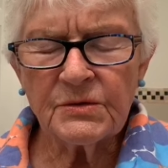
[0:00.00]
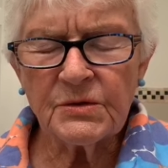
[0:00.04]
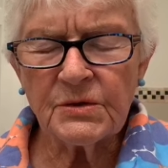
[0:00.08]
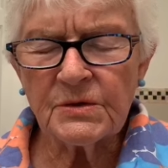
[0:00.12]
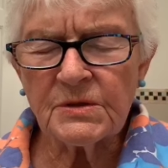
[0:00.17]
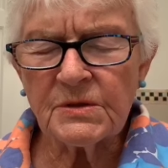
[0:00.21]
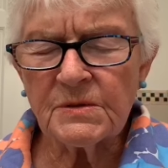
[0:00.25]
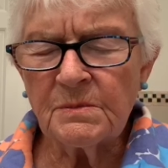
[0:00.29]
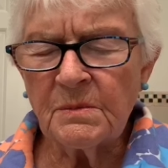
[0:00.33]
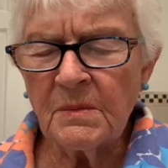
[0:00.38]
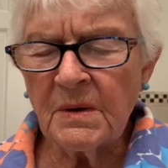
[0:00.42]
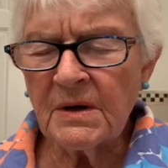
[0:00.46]

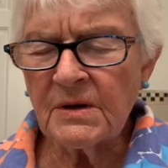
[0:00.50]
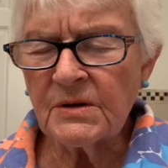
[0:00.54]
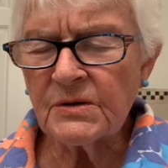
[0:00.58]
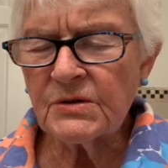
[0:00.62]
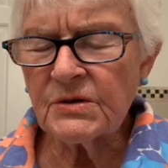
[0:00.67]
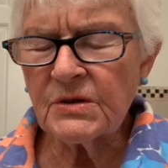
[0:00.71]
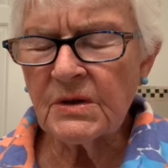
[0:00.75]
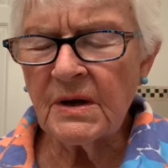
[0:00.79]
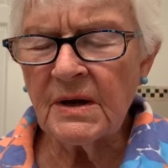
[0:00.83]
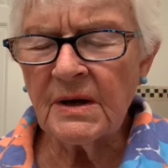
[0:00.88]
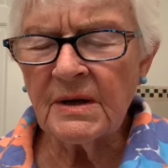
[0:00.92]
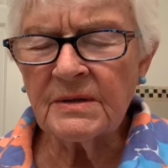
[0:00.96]
just
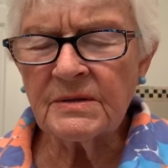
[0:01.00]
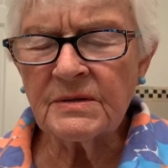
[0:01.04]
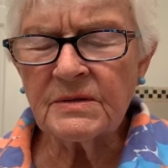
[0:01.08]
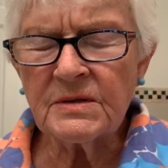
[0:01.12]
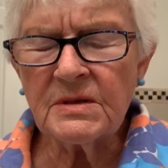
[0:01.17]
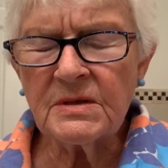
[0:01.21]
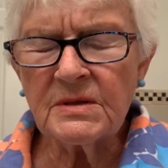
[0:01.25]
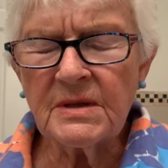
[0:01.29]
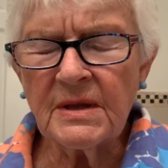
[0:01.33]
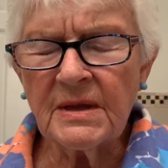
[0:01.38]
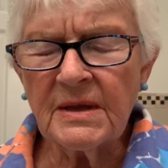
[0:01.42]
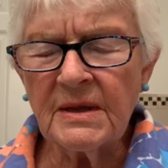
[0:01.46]
march
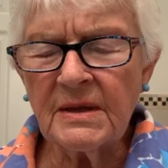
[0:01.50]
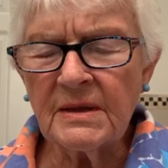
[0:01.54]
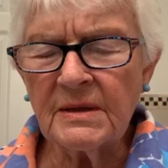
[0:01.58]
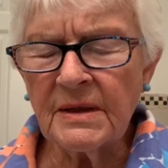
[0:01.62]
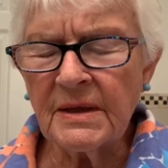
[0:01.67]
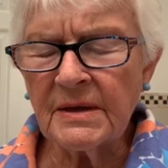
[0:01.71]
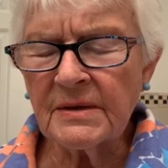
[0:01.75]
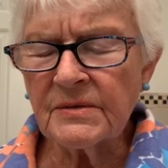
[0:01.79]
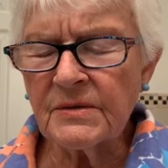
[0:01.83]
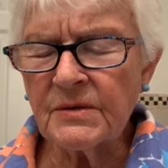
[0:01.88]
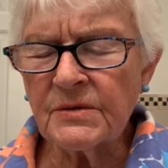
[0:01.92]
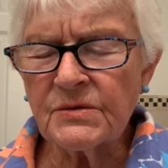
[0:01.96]
on
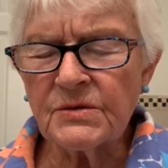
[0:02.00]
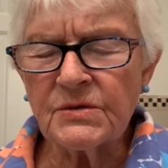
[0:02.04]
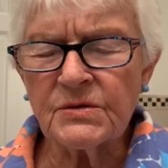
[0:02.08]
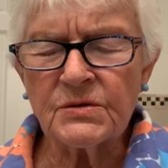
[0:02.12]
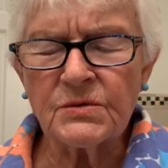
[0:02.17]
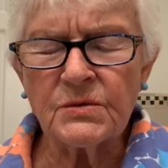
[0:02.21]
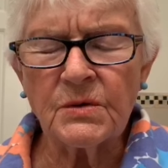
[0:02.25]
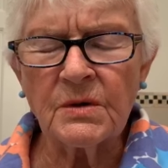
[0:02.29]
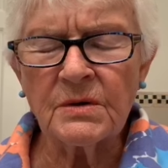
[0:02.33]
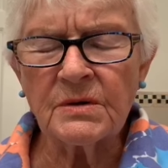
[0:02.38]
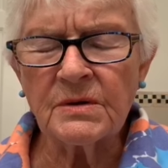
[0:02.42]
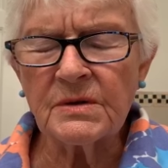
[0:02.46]
today like the
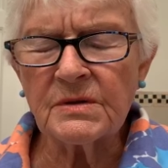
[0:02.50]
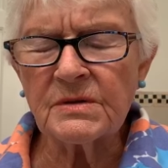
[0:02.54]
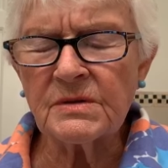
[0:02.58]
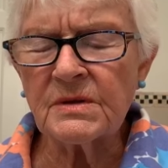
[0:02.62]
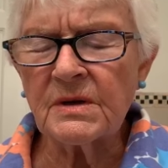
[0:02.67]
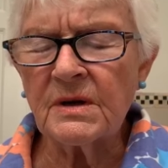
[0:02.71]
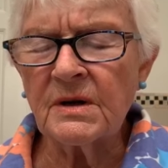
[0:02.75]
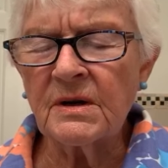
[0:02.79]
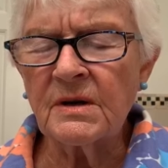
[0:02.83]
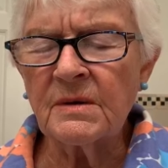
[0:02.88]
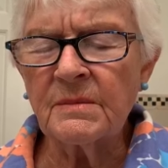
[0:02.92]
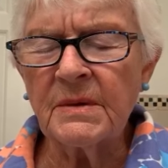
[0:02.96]

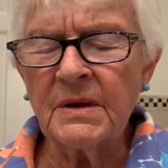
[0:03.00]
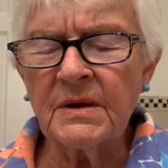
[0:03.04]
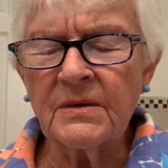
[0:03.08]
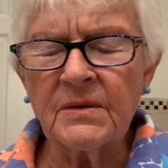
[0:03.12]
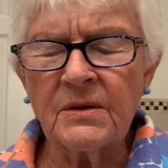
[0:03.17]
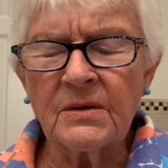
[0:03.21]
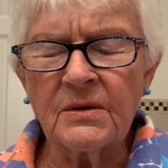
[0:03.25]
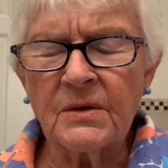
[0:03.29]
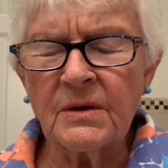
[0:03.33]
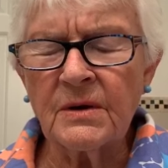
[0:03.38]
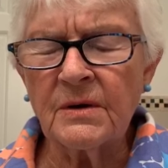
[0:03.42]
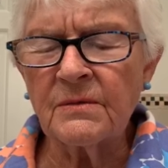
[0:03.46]
strongest army
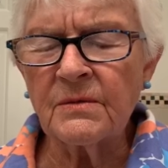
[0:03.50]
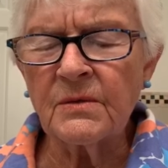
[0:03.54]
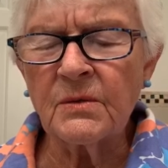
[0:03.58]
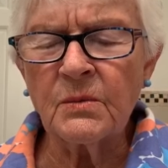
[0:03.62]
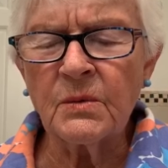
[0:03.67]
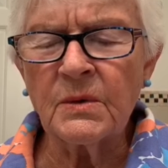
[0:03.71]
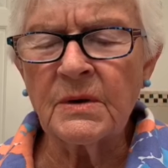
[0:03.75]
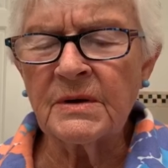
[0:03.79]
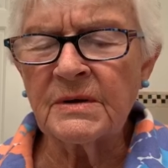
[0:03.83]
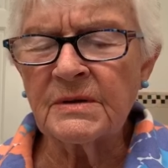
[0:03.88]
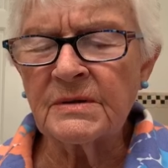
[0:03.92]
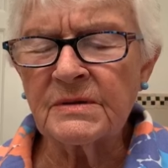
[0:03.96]
there
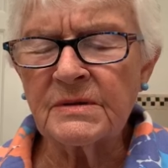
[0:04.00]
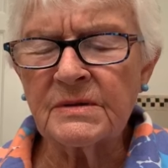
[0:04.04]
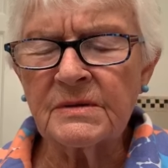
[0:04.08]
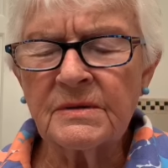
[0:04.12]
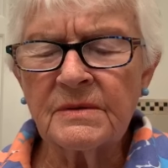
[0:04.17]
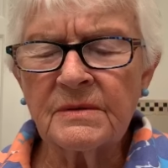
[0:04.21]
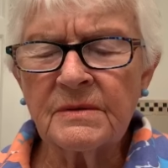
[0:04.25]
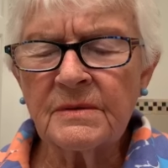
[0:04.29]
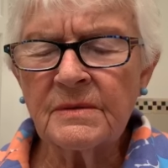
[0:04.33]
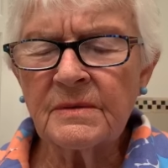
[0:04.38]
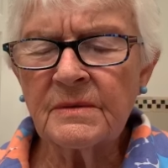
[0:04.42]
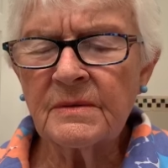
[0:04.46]
ever
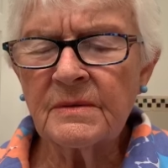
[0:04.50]
was.